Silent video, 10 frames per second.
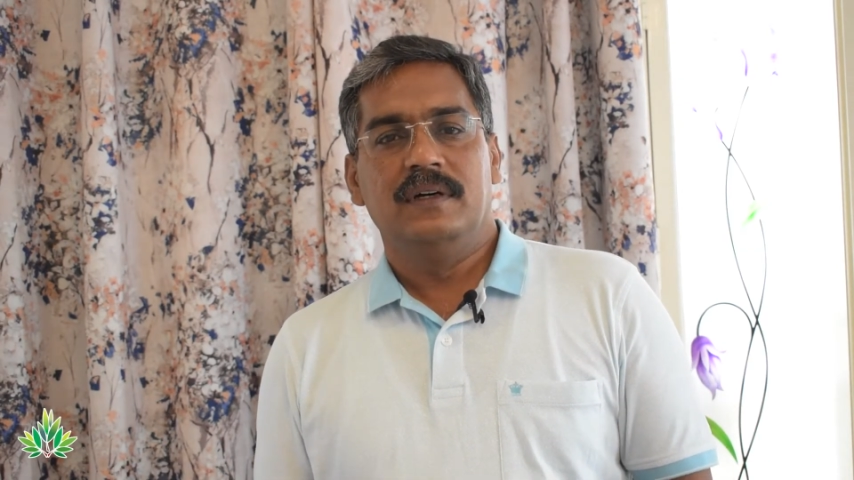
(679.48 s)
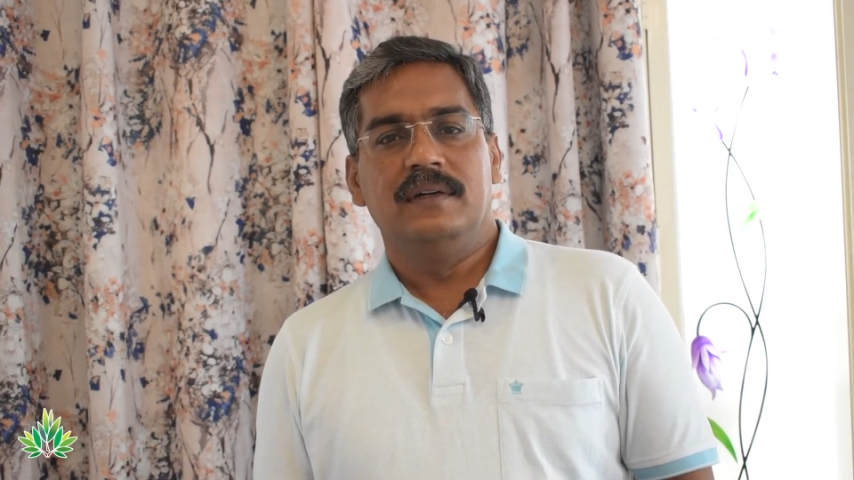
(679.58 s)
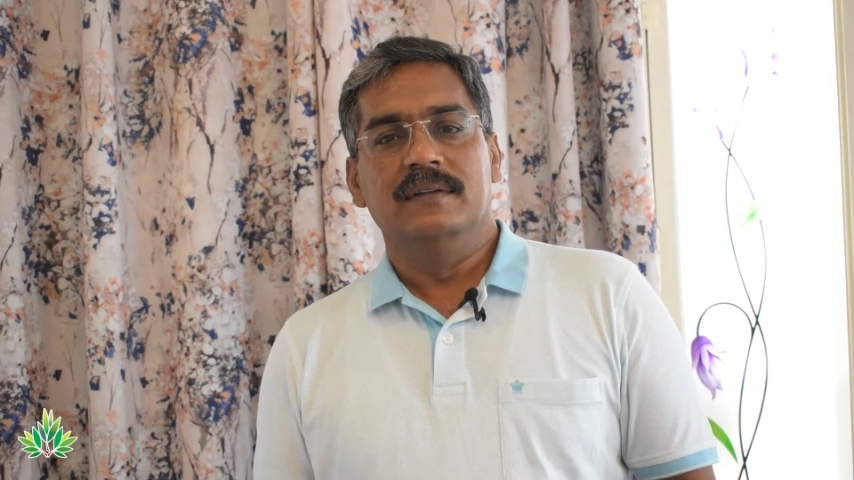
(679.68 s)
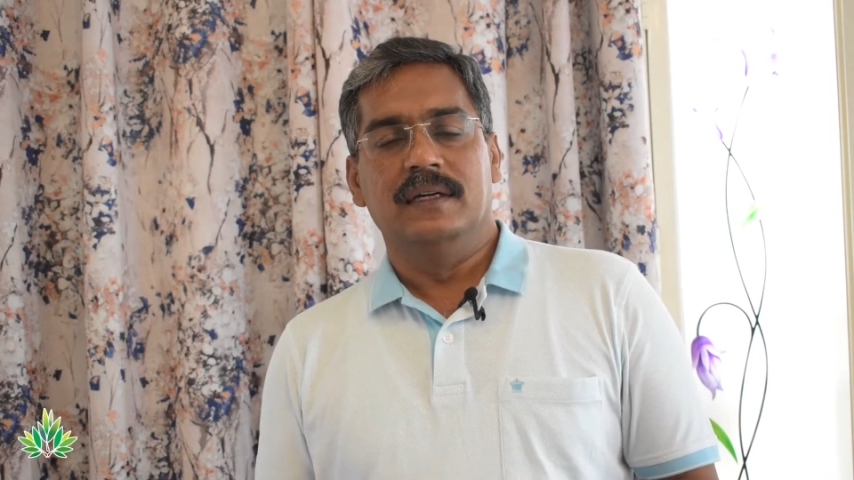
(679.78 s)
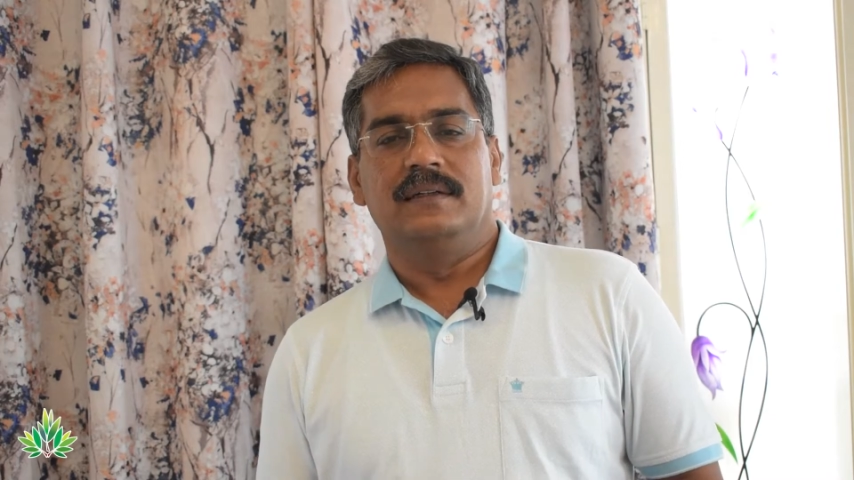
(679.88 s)

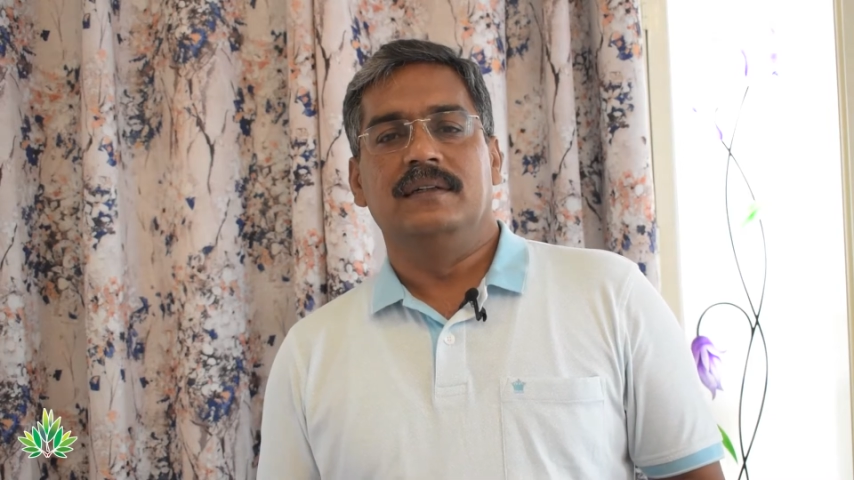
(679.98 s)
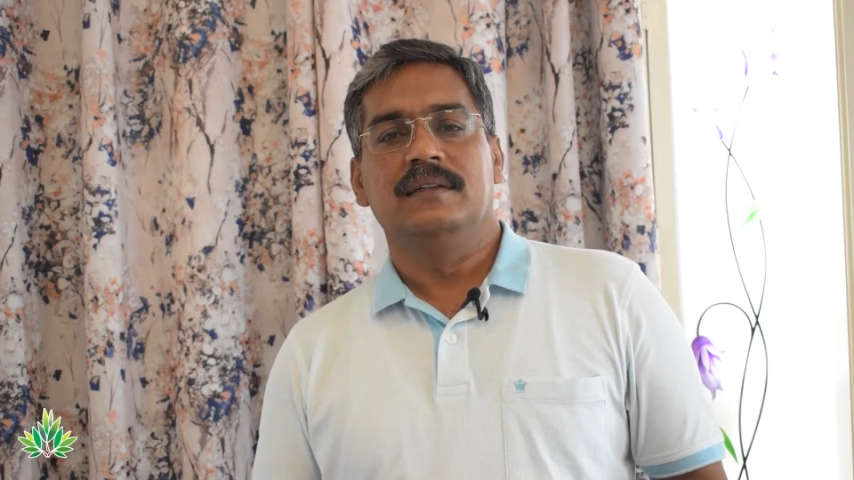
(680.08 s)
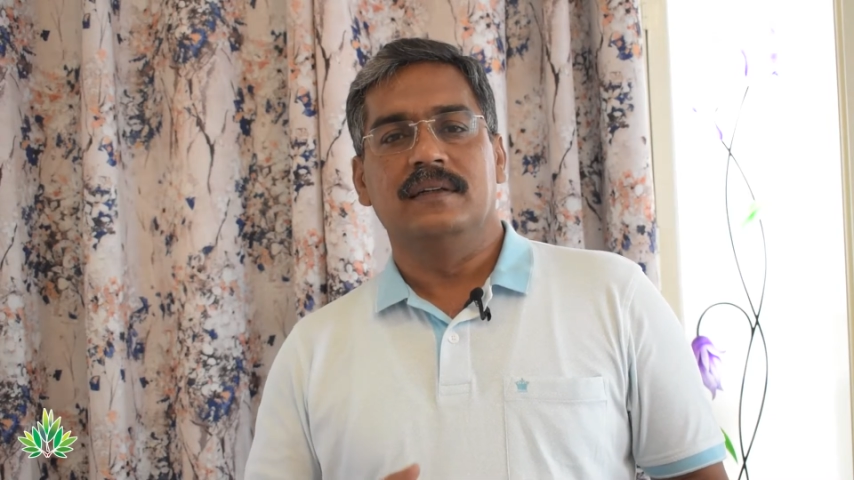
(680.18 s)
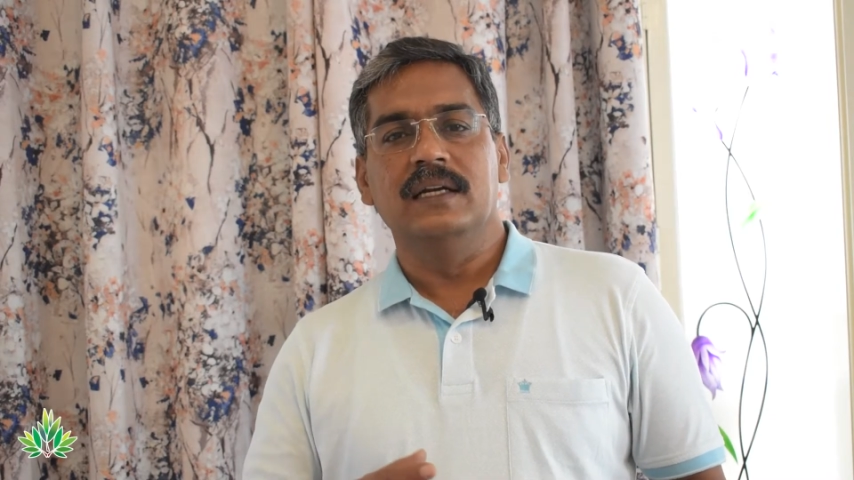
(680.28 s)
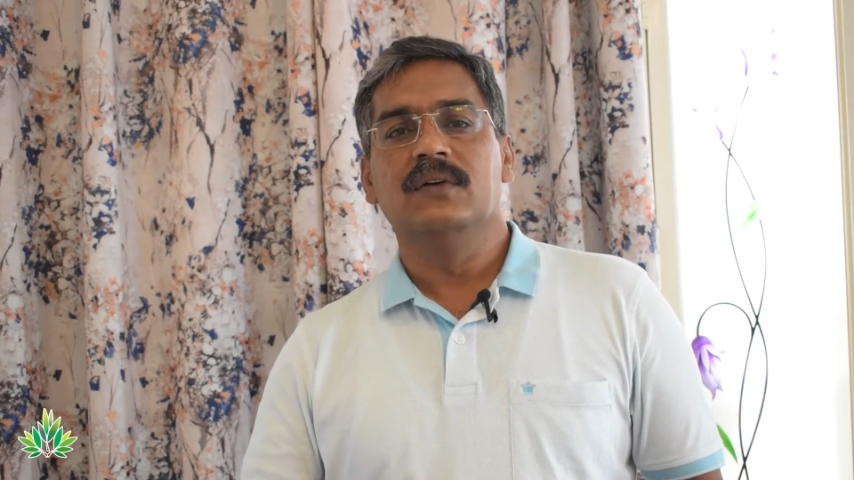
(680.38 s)

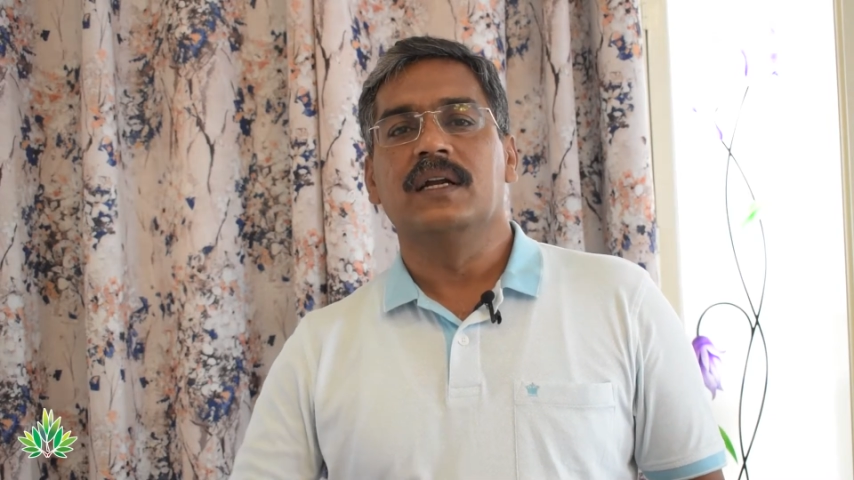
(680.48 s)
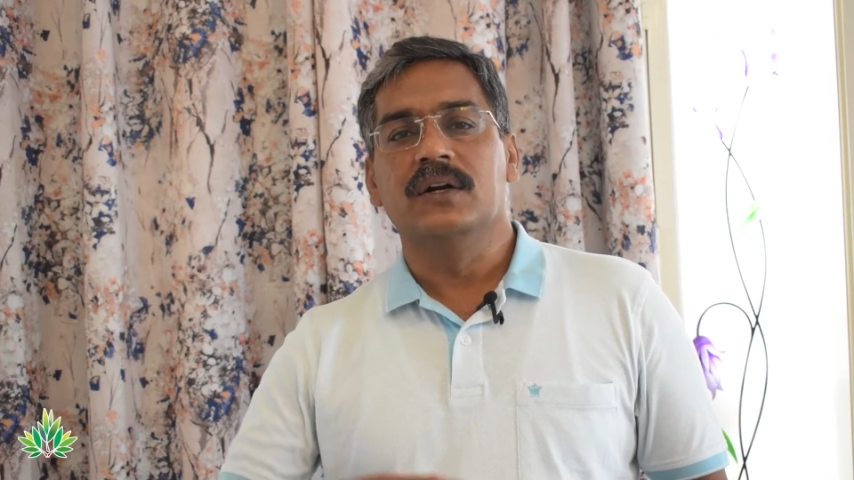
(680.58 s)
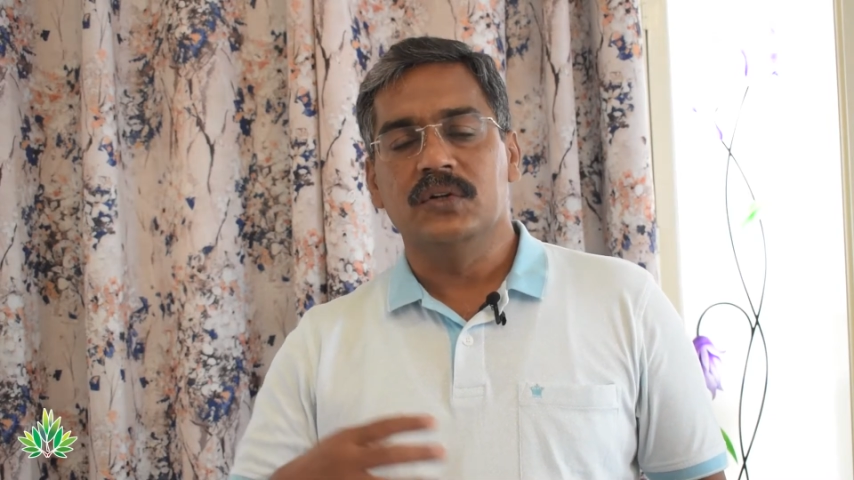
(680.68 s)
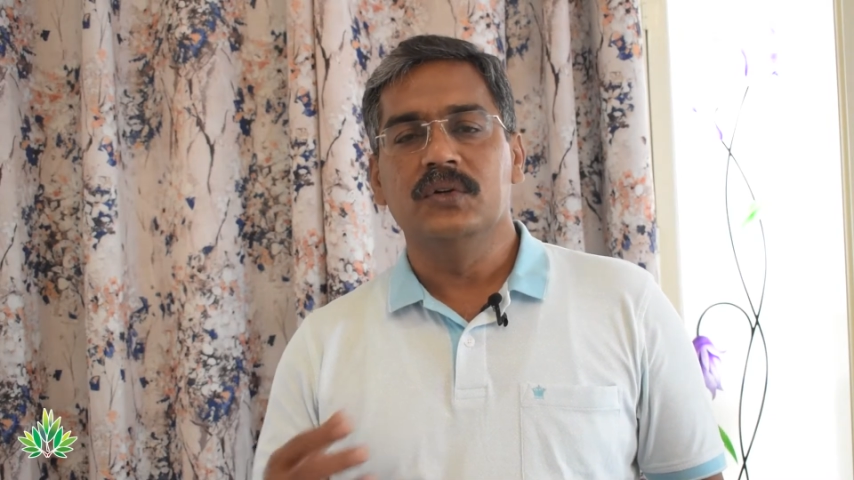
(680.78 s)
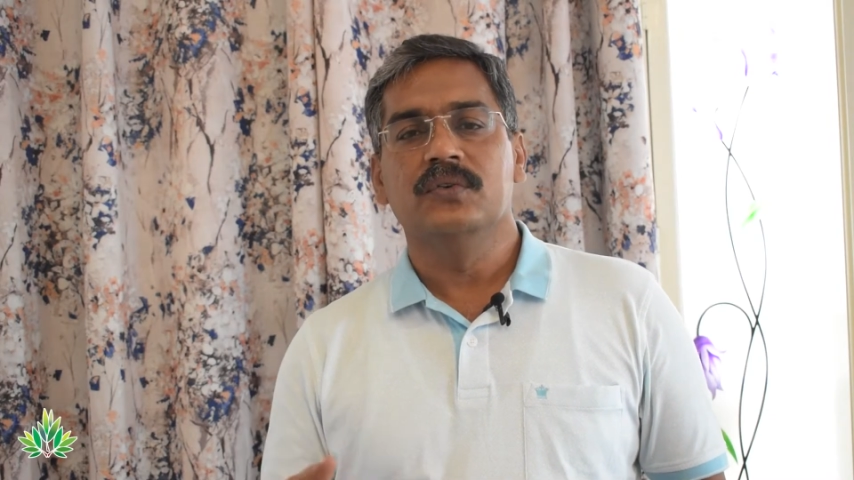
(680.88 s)
that trend will
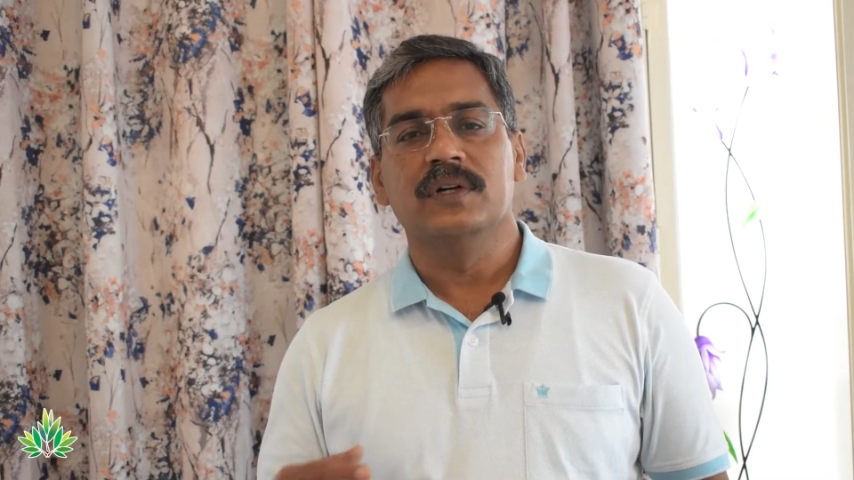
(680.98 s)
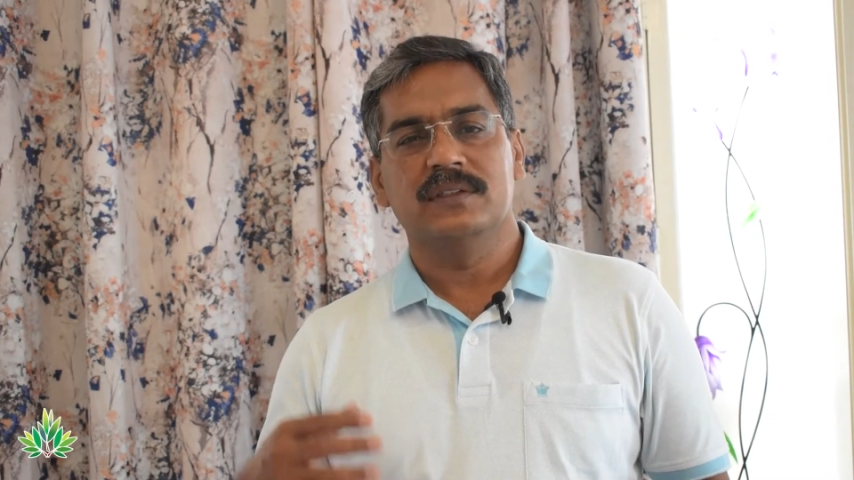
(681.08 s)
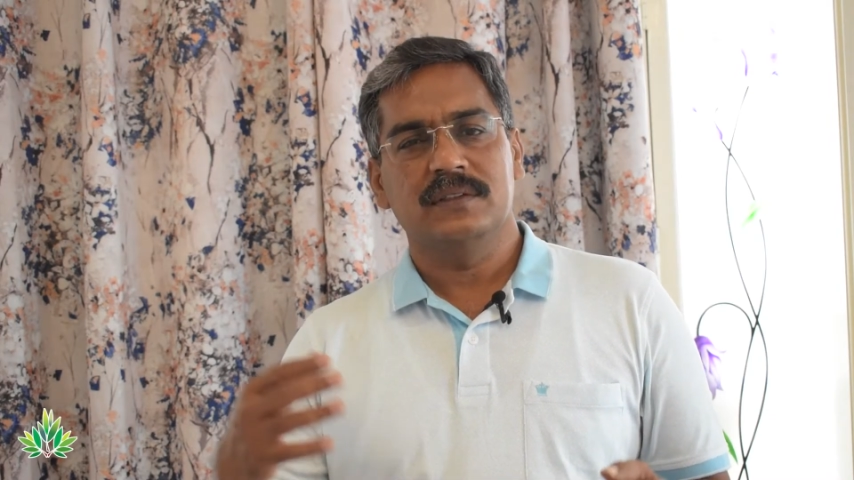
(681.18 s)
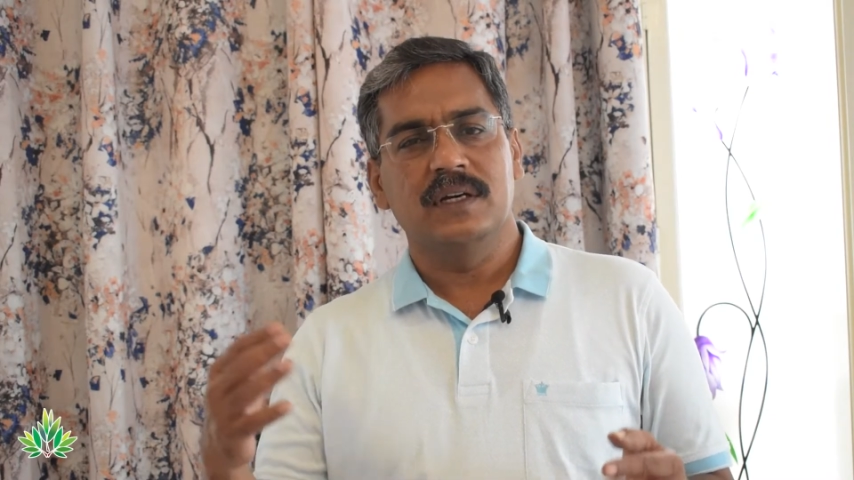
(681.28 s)
continue for